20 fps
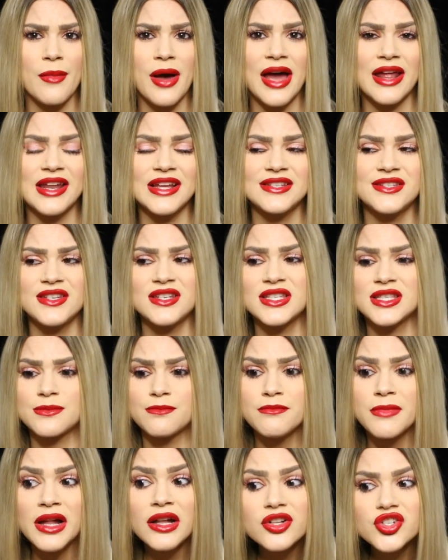mind is just
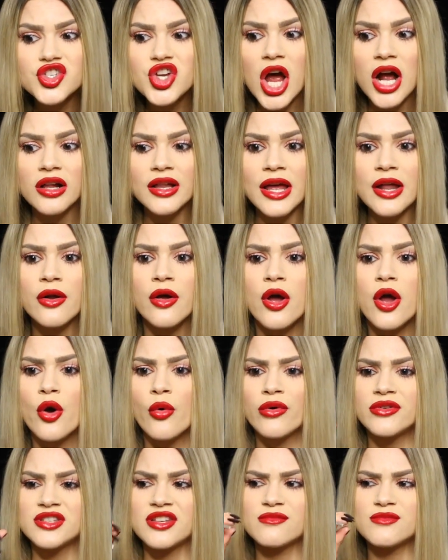milk chocolate
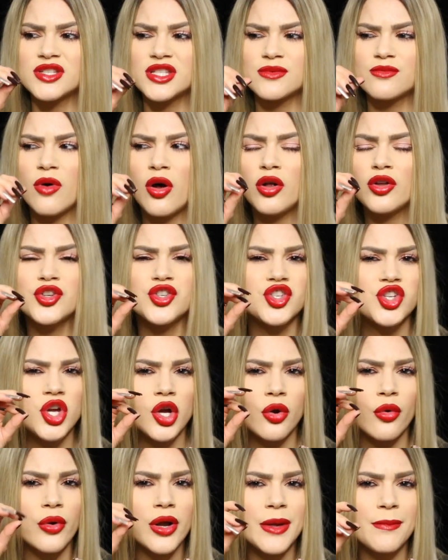with some small
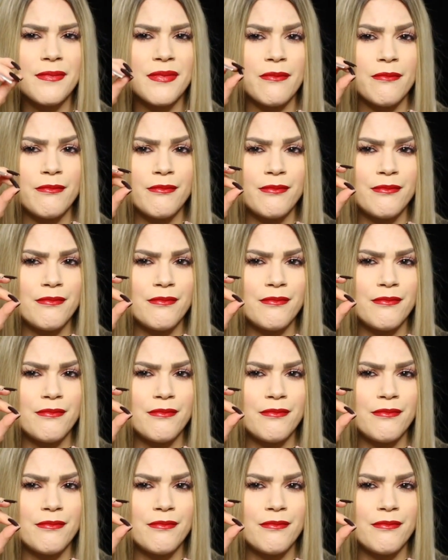sugary